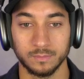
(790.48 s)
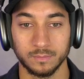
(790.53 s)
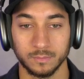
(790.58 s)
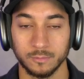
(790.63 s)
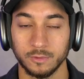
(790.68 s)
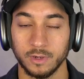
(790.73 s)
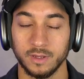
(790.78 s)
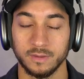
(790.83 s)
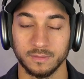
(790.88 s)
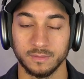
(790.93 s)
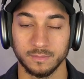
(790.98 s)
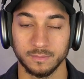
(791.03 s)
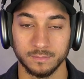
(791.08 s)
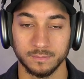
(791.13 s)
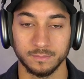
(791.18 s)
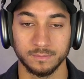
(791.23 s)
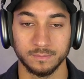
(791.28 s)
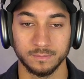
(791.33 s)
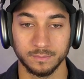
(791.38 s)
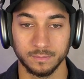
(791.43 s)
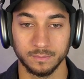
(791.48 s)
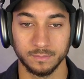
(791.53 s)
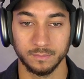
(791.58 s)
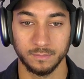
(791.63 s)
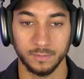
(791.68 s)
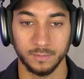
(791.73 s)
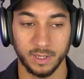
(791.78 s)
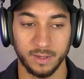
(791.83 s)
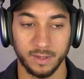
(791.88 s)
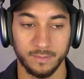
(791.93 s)
Right.
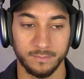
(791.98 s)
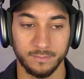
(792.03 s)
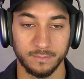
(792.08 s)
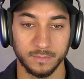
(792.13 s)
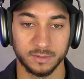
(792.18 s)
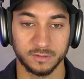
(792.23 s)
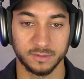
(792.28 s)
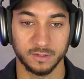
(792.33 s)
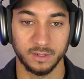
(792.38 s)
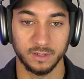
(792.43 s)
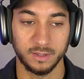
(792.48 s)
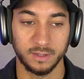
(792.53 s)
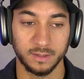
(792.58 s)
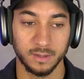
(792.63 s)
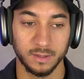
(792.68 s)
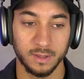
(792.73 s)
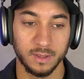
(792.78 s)
Yeah, that's solid.